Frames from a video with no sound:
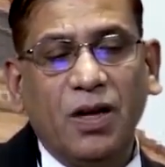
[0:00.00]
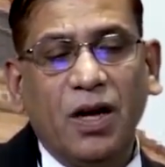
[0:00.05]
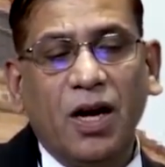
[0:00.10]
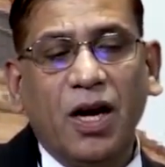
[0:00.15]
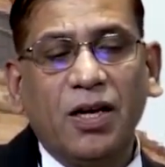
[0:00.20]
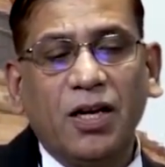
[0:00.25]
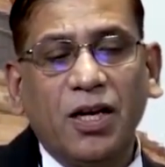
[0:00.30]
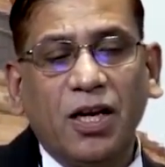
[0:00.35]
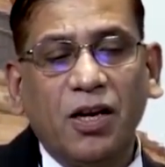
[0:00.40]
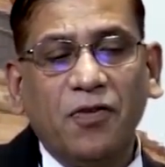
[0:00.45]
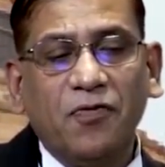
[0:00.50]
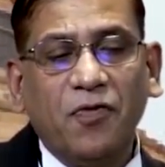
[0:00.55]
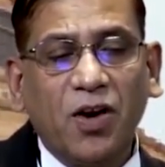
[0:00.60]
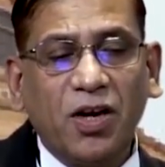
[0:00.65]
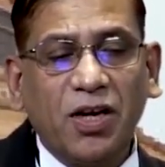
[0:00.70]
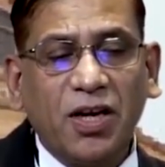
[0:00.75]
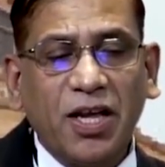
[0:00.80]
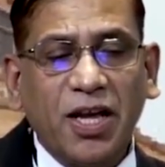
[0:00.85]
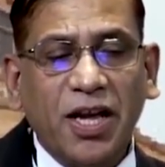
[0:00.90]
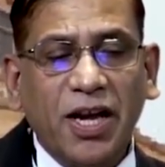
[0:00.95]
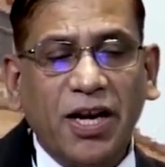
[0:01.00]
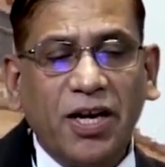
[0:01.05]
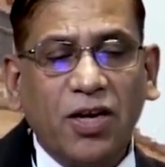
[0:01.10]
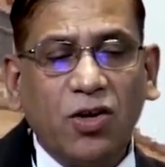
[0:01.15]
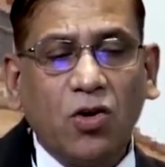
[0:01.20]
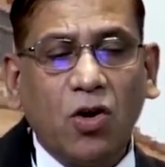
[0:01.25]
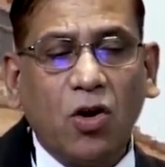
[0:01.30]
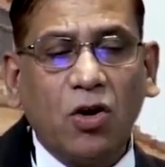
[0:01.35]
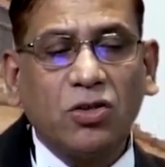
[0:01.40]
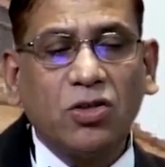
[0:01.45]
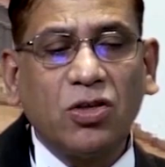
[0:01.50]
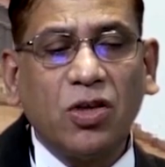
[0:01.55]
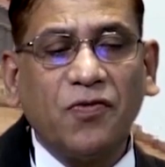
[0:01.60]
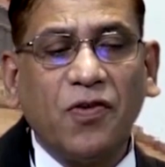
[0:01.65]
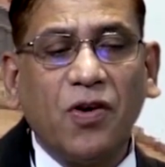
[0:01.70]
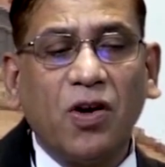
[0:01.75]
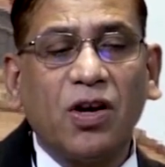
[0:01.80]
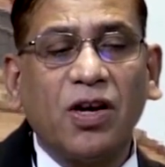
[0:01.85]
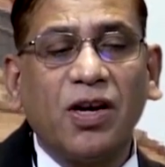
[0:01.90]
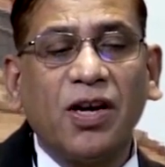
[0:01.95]
Article 48 talks
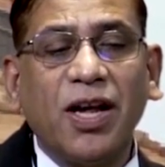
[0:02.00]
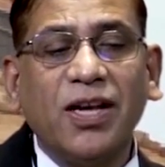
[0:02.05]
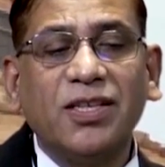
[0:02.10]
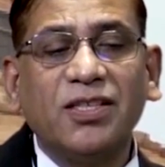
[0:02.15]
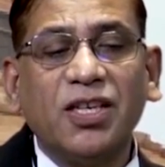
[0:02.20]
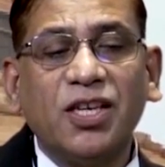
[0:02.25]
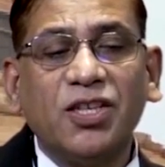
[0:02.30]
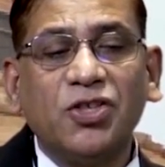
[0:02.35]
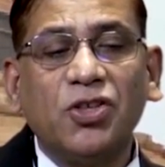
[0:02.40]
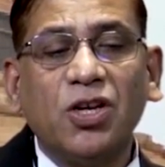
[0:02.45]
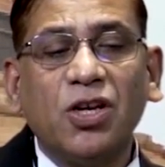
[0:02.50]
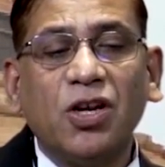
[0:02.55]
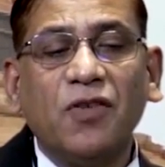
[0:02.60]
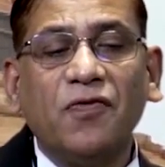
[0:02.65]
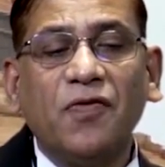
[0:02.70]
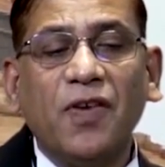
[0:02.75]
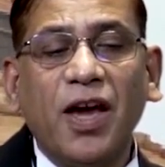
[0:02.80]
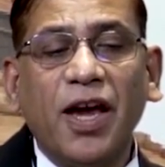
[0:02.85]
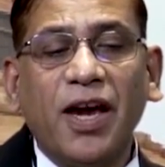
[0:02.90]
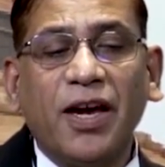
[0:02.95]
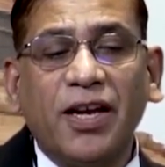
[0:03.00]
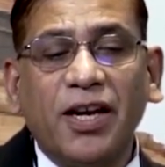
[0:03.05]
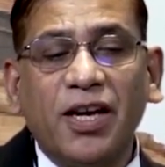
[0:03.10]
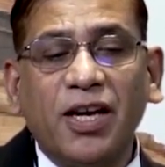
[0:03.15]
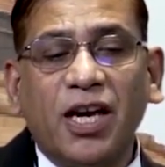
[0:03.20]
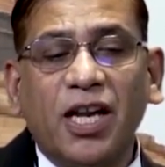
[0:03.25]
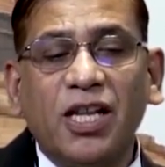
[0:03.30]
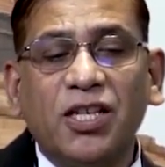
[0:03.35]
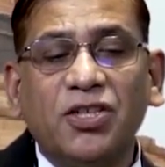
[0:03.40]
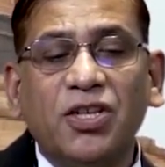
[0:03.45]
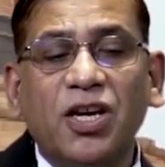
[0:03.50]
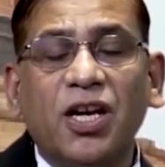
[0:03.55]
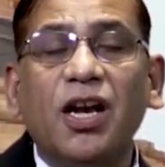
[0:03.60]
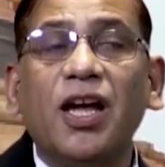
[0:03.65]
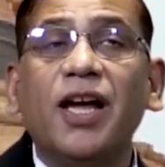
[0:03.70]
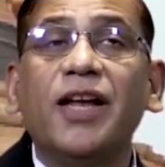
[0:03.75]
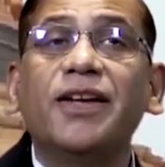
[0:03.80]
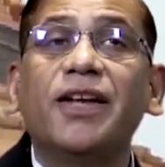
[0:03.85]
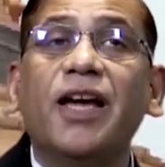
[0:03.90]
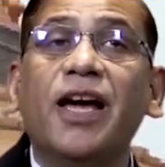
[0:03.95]
of organization of agriculture
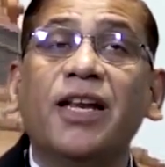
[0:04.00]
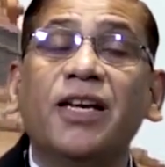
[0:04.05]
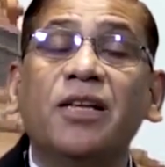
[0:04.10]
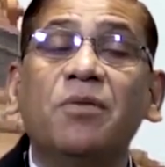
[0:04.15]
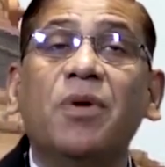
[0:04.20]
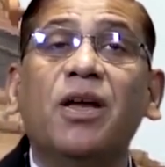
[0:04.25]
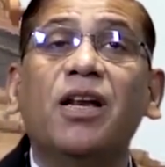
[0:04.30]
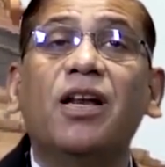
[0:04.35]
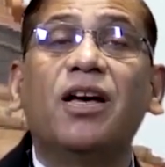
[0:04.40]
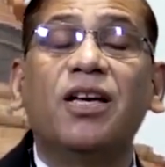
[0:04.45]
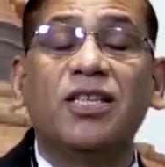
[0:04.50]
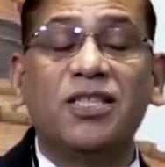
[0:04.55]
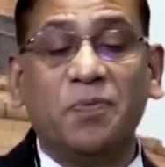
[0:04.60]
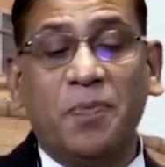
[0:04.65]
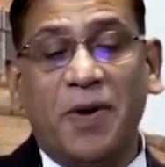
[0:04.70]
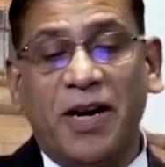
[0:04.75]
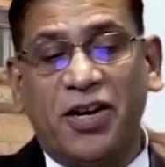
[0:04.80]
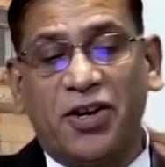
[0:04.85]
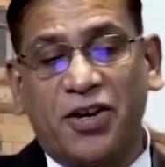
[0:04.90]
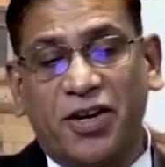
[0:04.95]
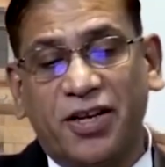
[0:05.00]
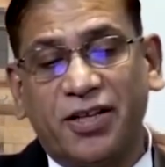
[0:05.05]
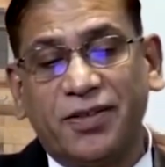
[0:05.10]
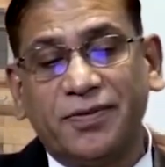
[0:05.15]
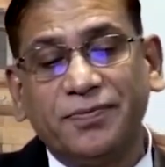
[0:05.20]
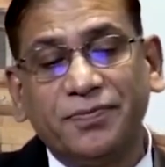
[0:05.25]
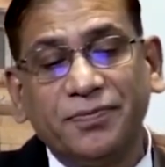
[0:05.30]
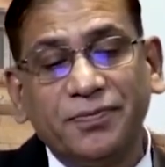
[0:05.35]
and animal husbandry.